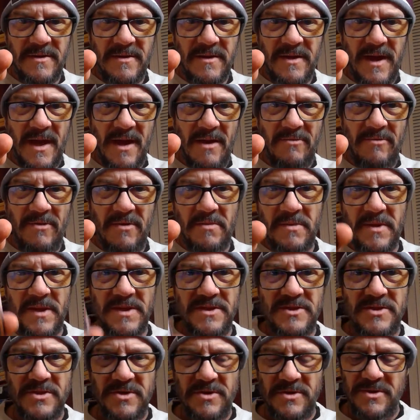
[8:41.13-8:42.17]
Cal Ripken
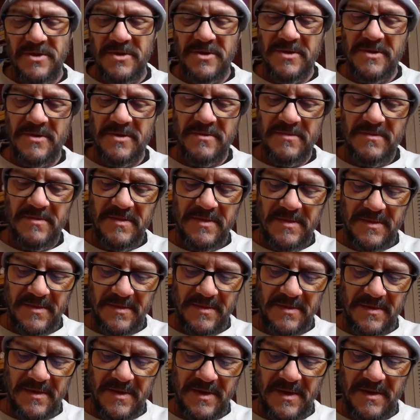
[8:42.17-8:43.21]
Jr.
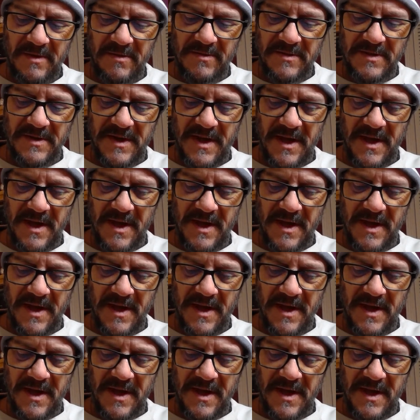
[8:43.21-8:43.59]
He was